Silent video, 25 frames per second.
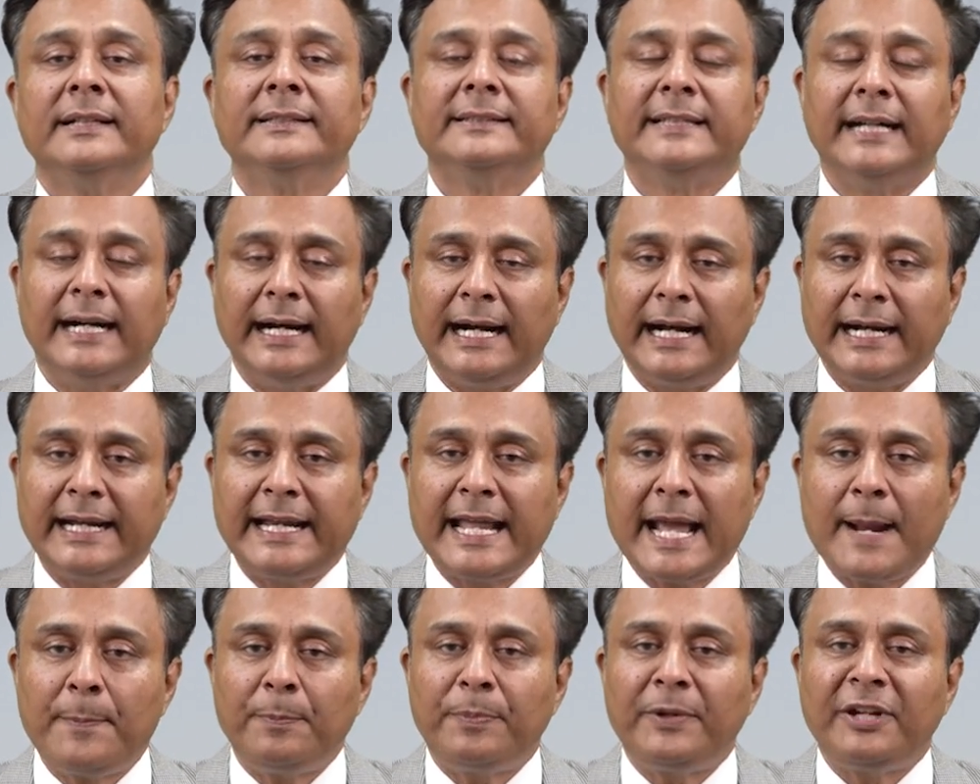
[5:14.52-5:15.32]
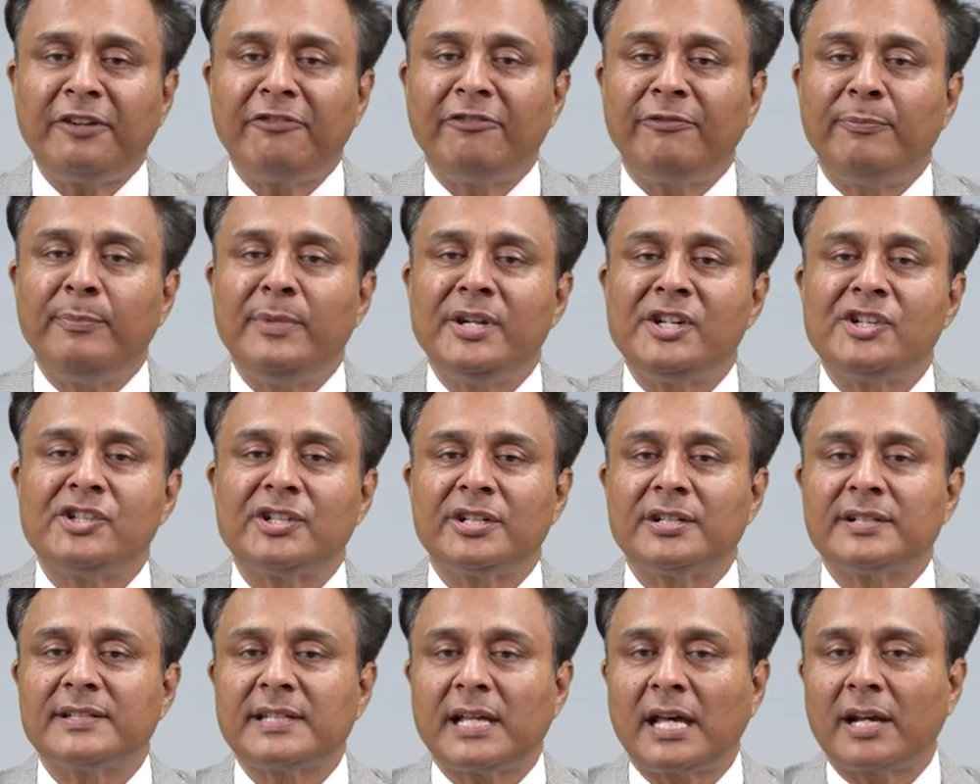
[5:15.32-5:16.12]
the adaptive
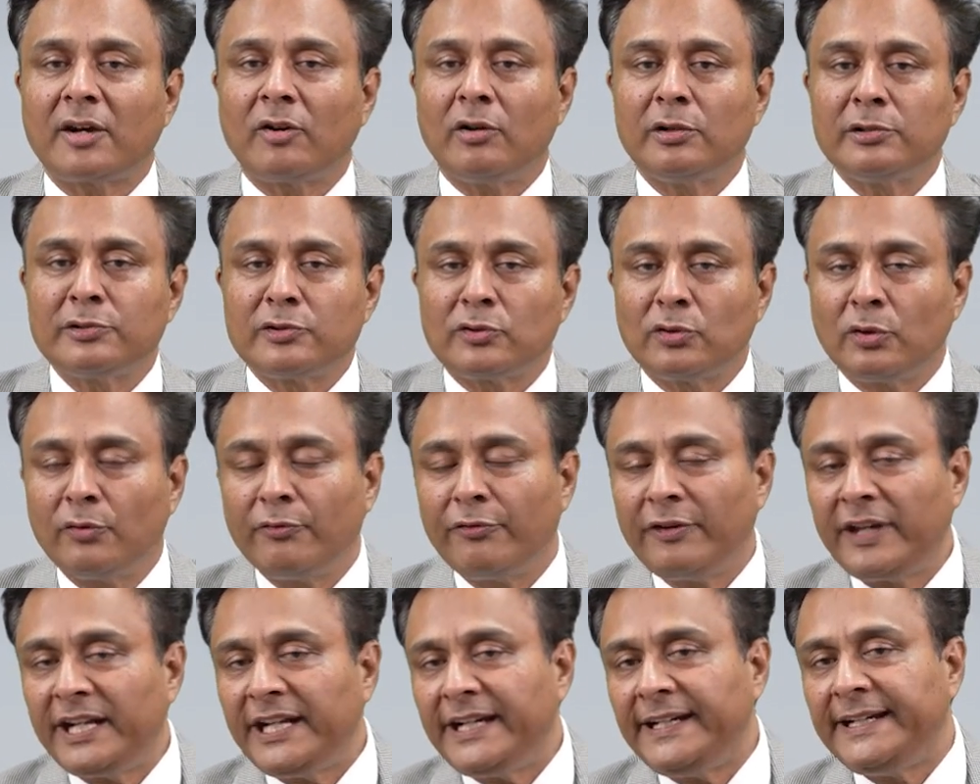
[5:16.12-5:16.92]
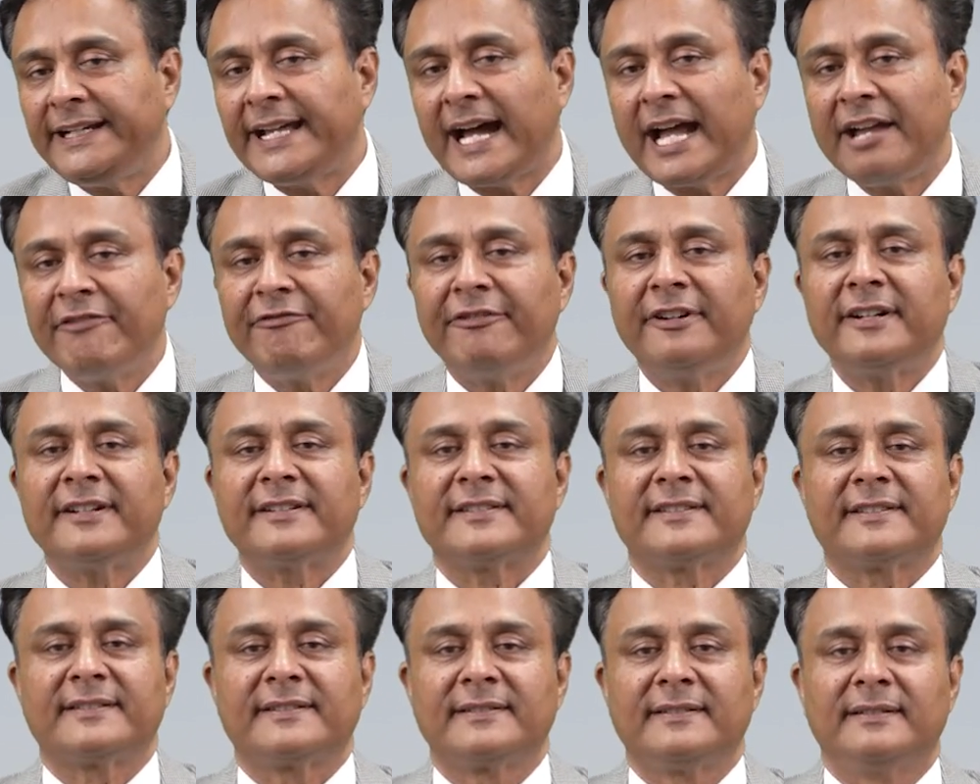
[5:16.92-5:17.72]
measures are also very
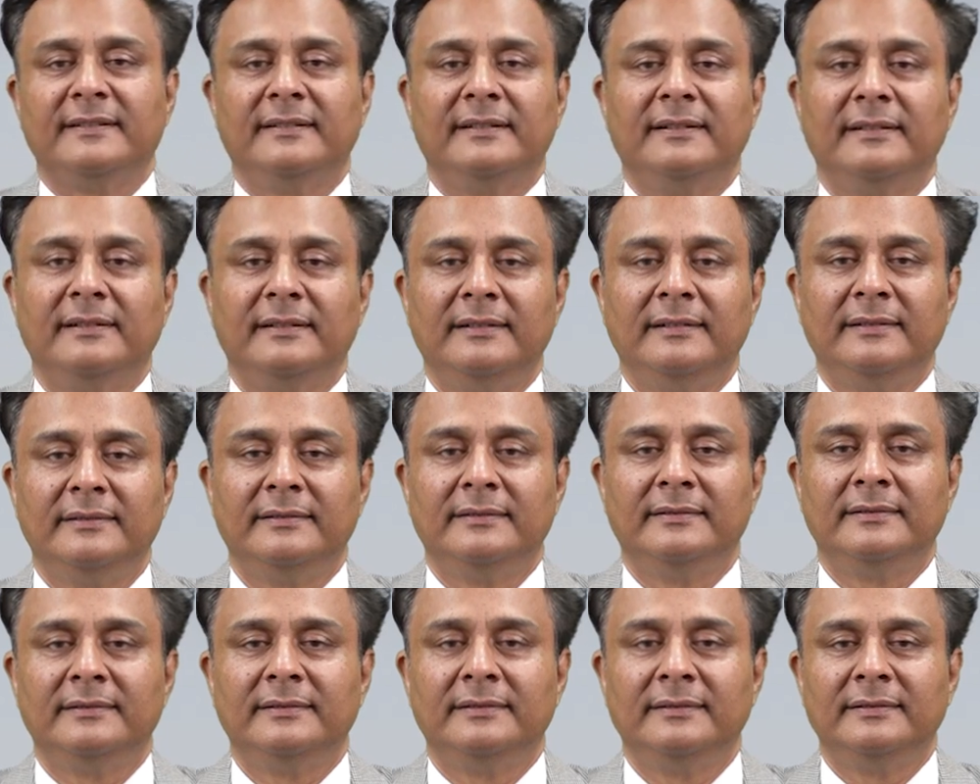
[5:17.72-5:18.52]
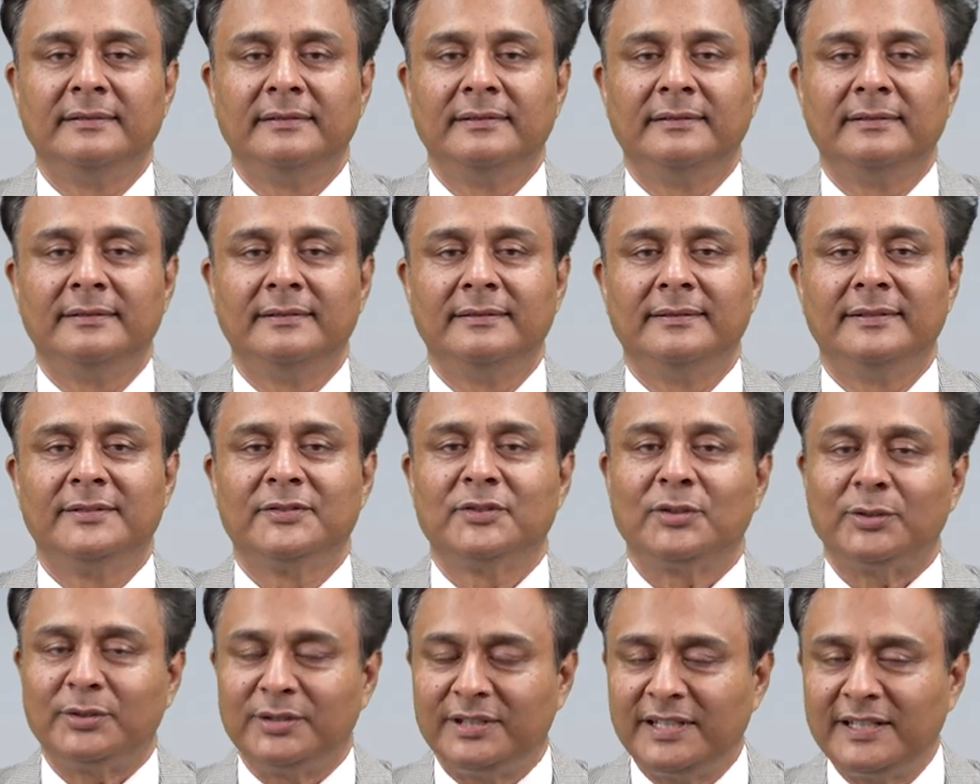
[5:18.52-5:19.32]
diverse.
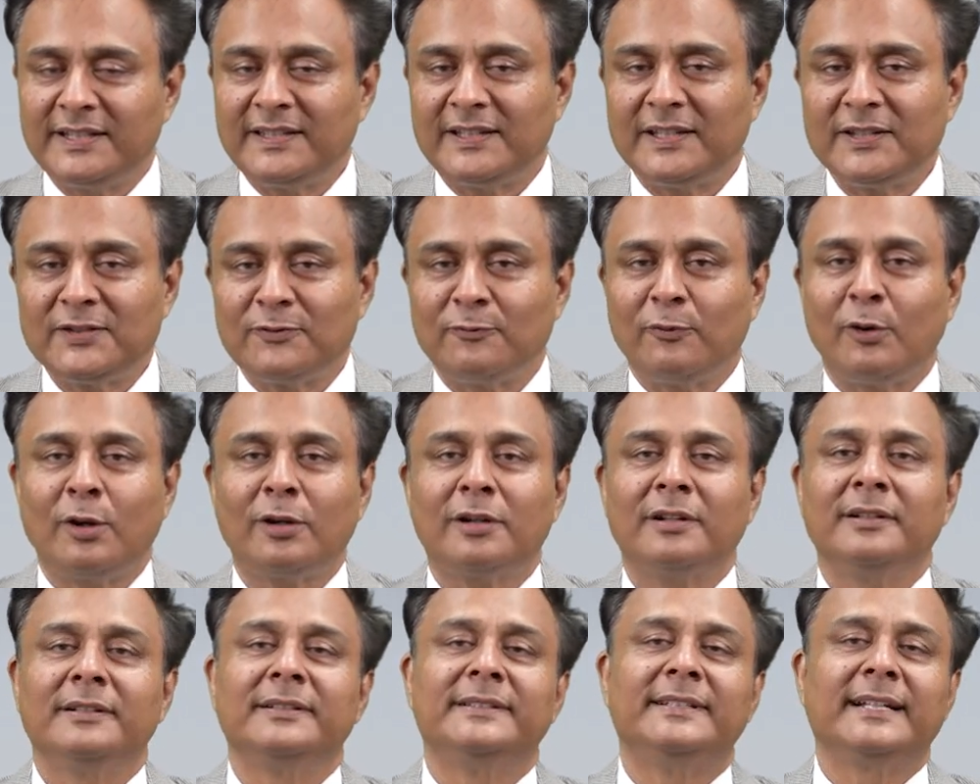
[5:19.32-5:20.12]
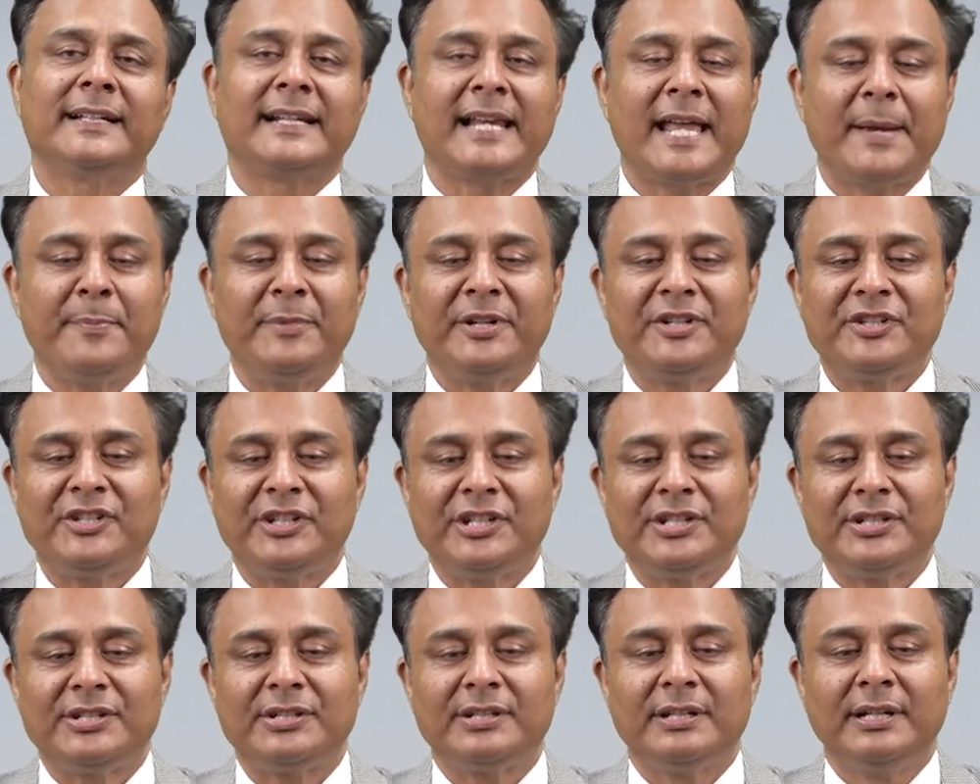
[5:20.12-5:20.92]
So this is what the climate
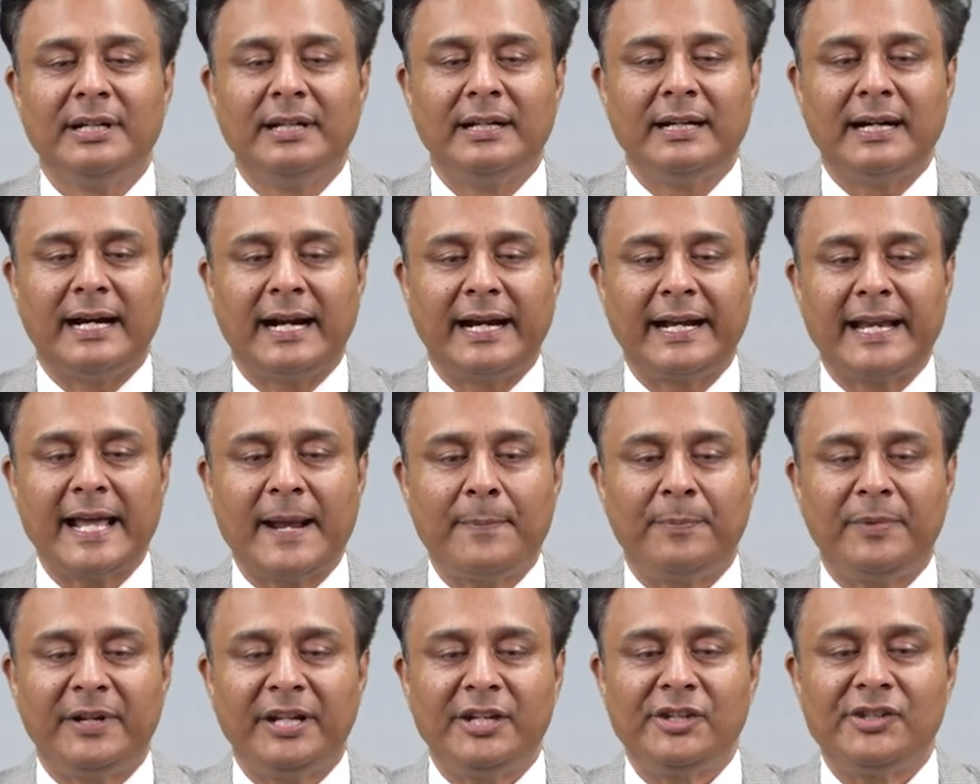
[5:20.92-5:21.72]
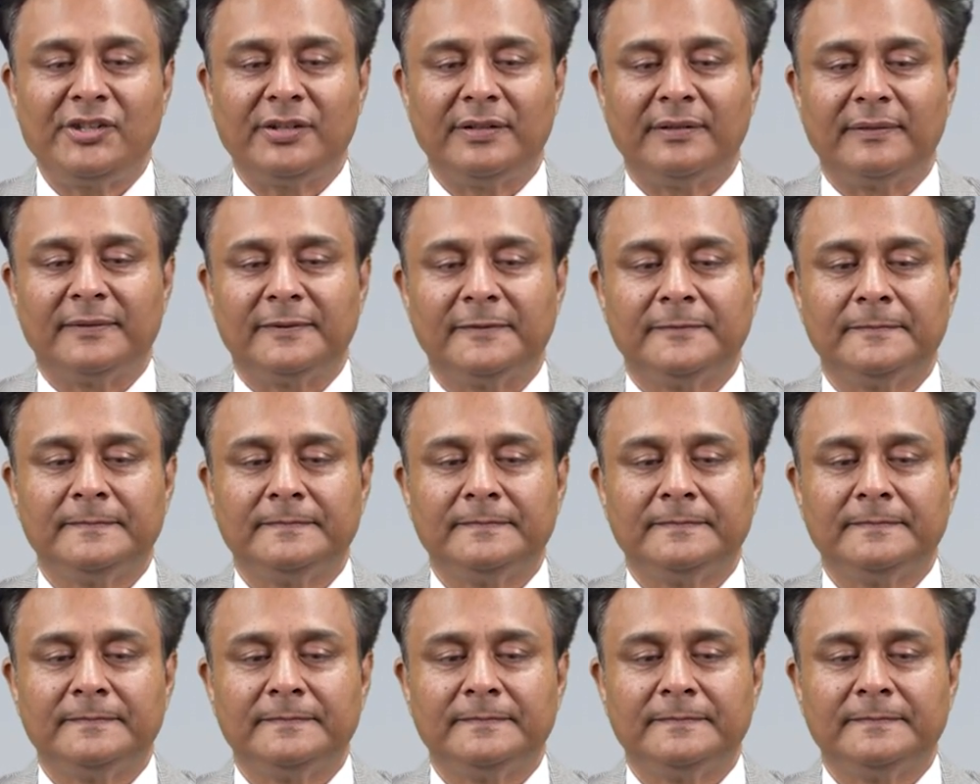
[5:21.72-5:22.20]
change adaptation.